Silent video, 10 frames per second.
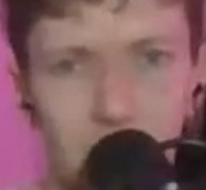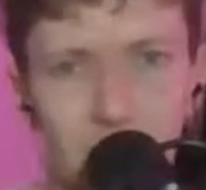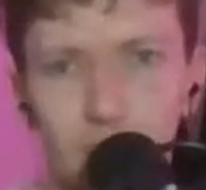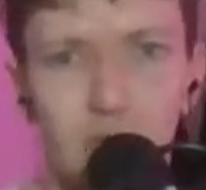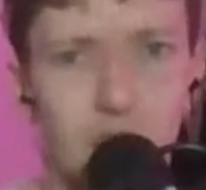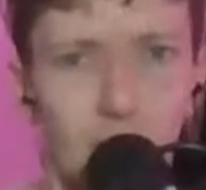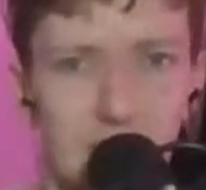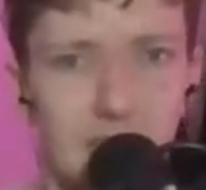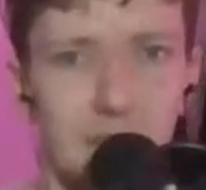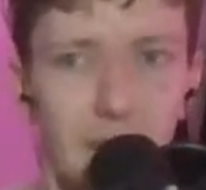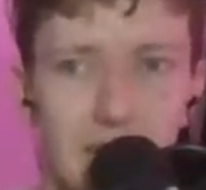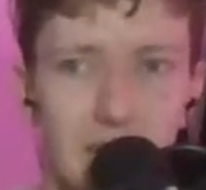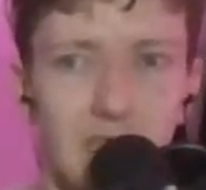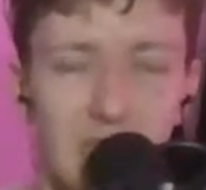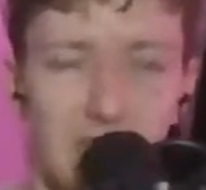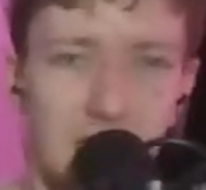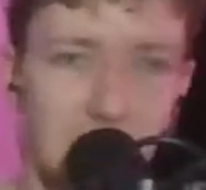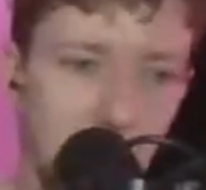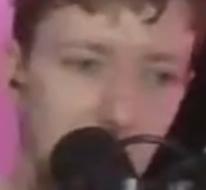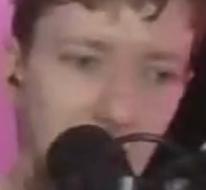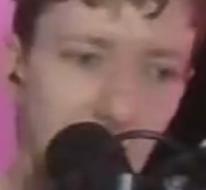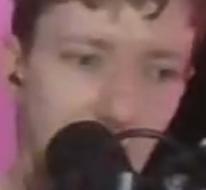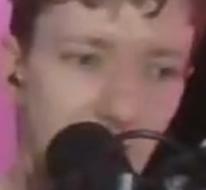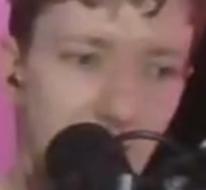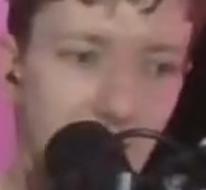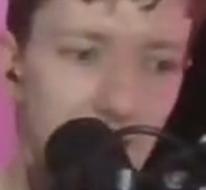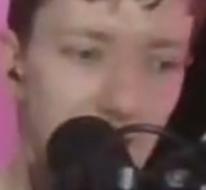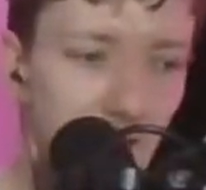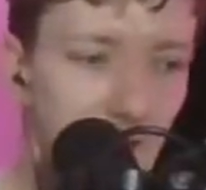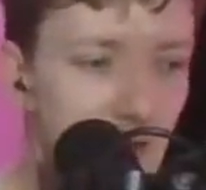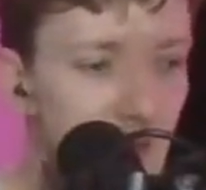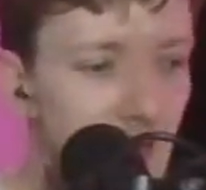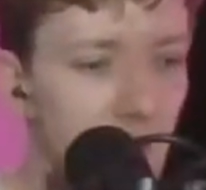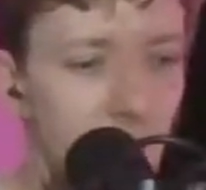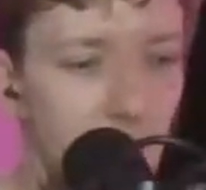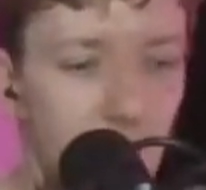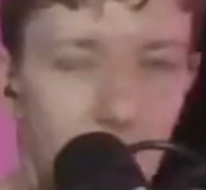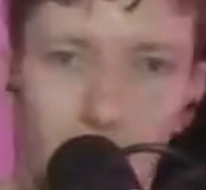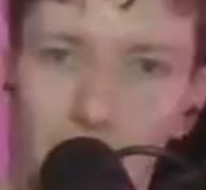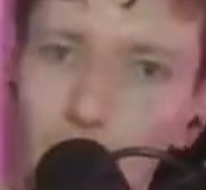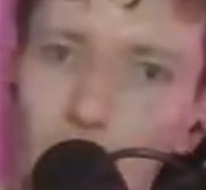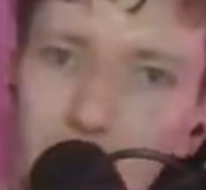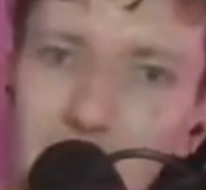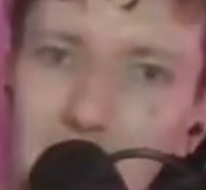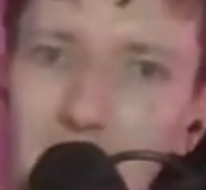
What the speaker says: We don't need to bind ourselves to the legal understanding. But I wanted to just